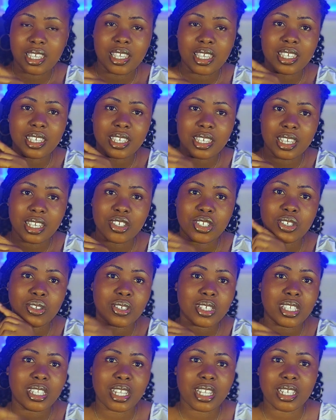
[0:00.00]
Yes, just
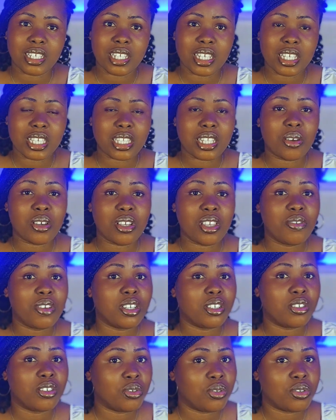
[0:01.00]
like this. Now if you are
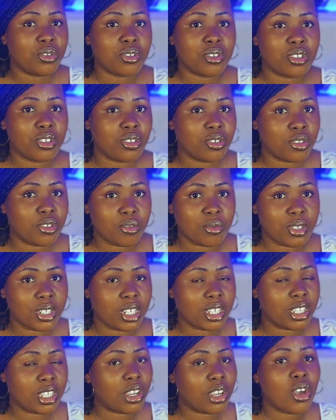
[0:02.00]
new to this YouTube
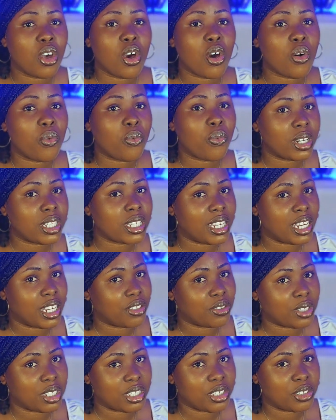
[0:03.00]
channel, what I
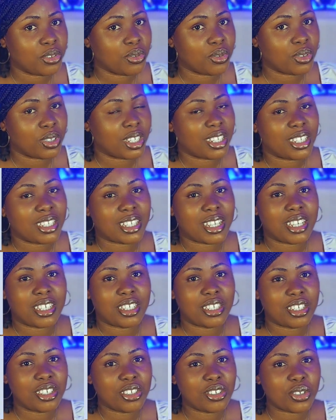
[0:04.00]
actually do here is I
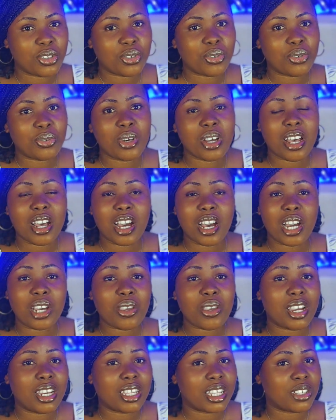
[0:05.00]
teach you how you
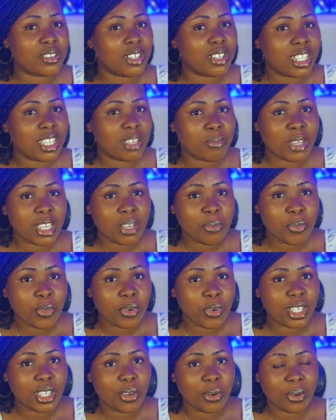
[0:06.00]
can actually make
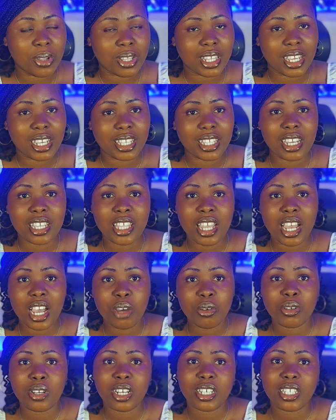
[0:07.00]
money online and how you
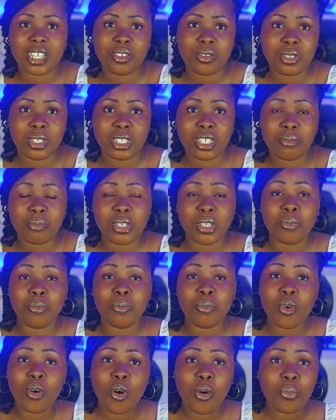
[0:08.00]
can actually be
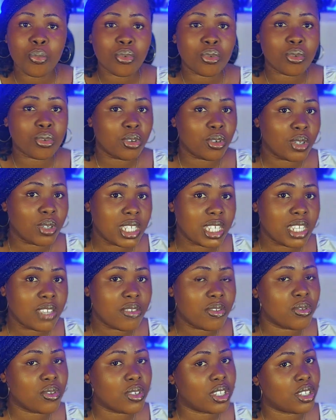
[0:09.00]
more productive
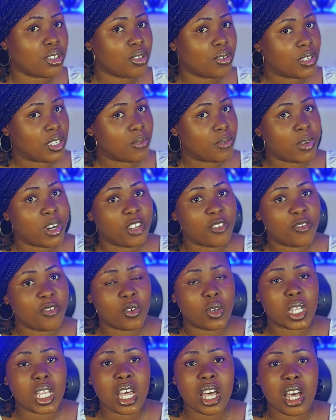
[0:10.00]
using your smartphone,
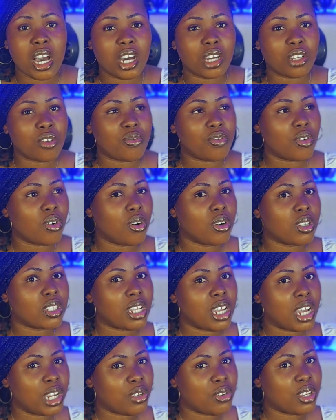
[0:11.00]
and of course how
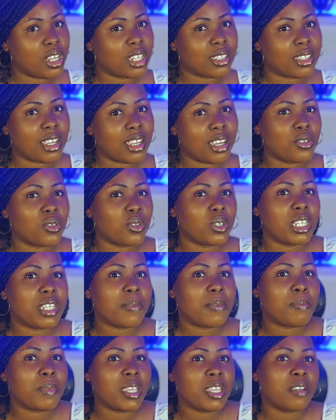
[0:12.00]
you can actually
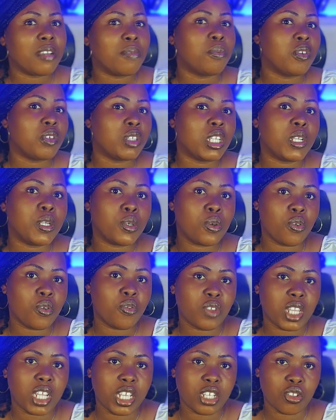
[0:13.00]
make money
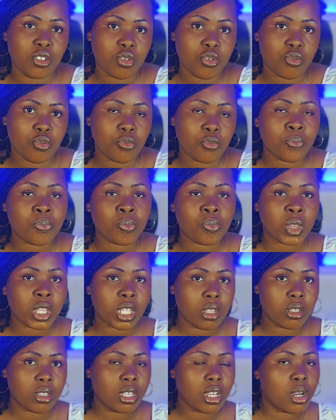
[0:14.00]
offline too.
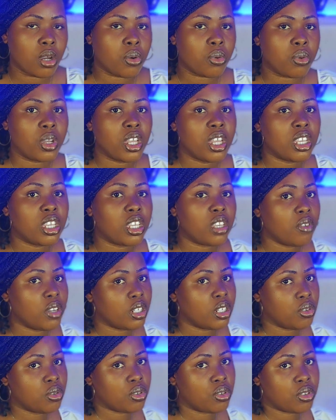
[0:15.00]
Now if you are new
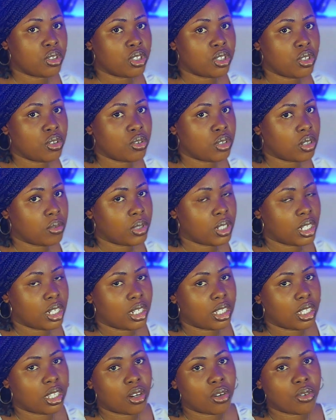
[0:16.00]
to this YouTube
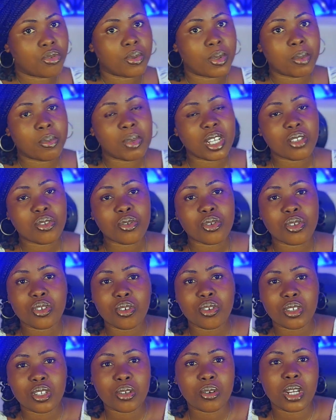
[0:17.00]
channel, remember to
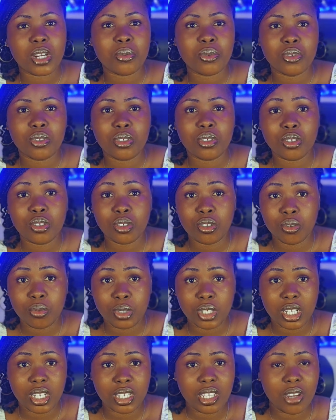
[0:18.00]
subscribe to this YouTube
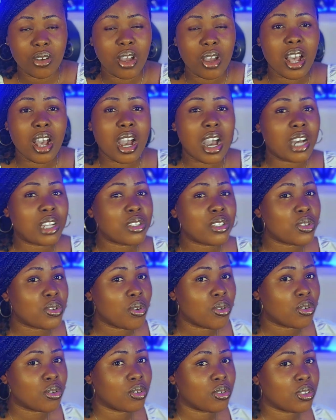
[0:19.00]
channel and turn
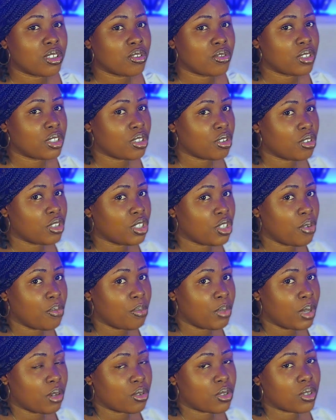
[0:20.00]
on the notification
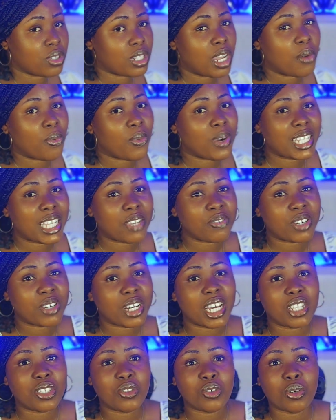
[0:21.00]
bell so that whenever I
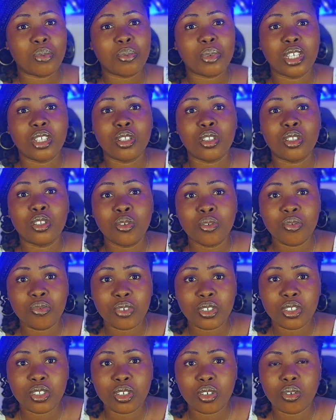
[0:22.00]
drop a new
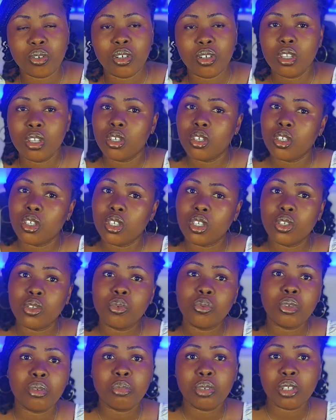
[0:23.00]
video you will
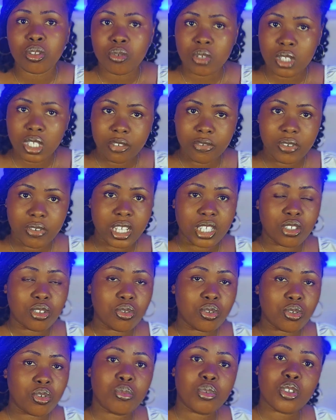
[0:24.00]
be notified.
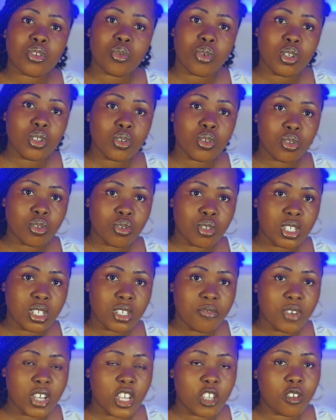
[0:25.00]
YouTube is going to
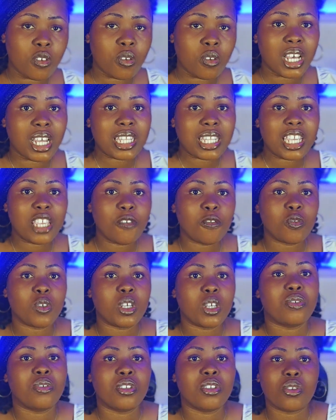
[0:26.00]
notify you, and if you are a
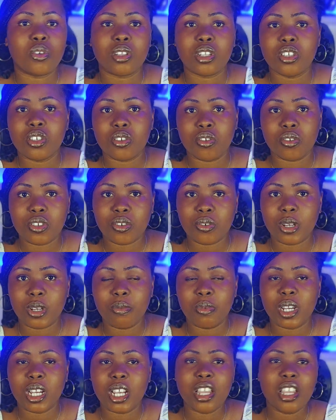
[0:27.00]
returning
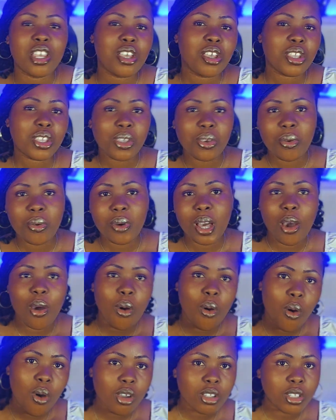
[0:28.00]
subscriber you are
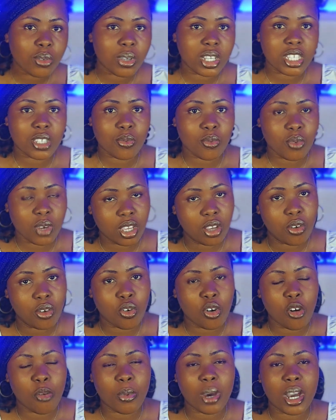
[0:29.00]
always
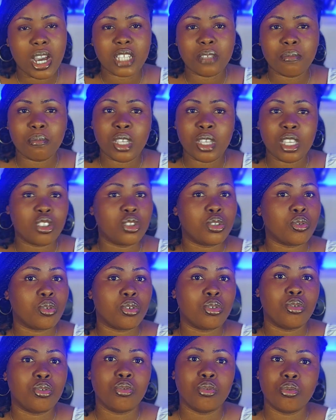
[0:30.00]
welcome, and make sure
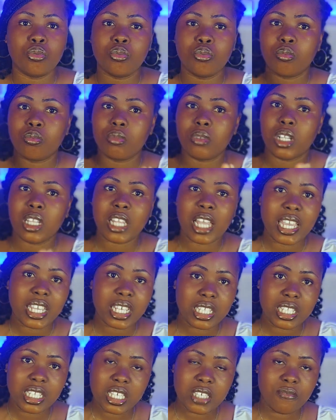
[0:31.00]
you like
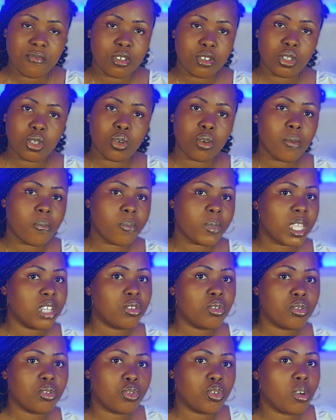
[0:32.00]
this video and you
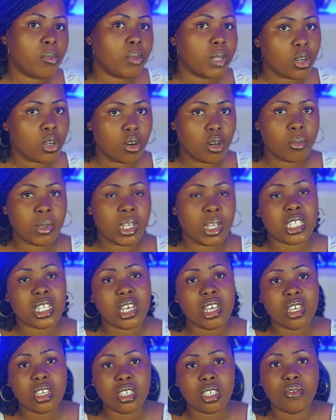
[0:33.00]
drop a comment
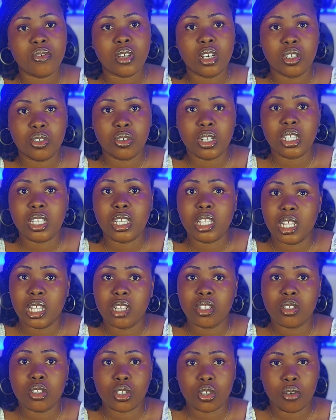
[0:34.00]
if you actually learned
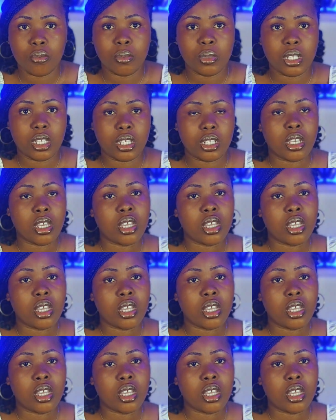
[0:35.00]
something.